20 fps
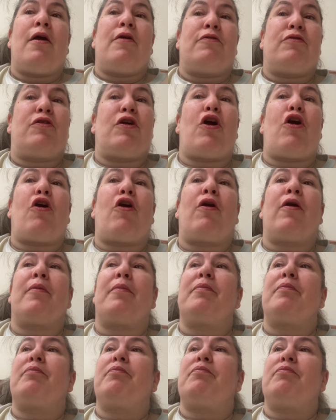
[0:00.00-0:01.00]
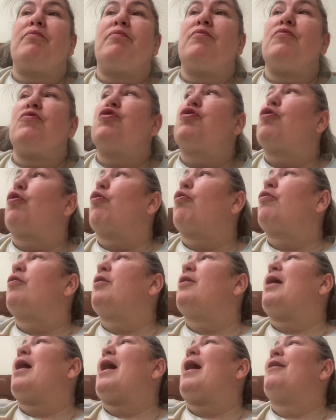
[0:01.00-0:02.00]
There are
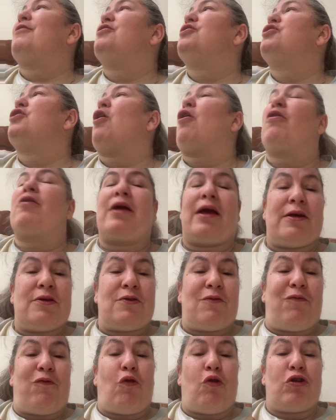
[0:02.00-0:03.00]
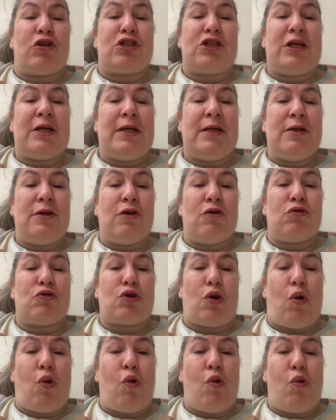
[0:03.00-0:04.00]
children as young as 14 years
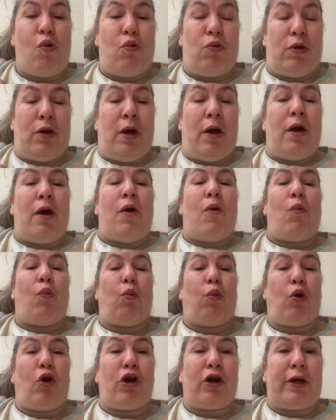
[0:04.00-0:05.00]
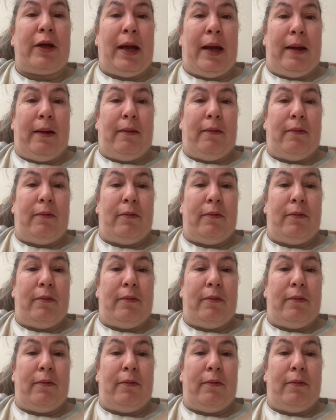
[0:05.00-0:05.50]
old working.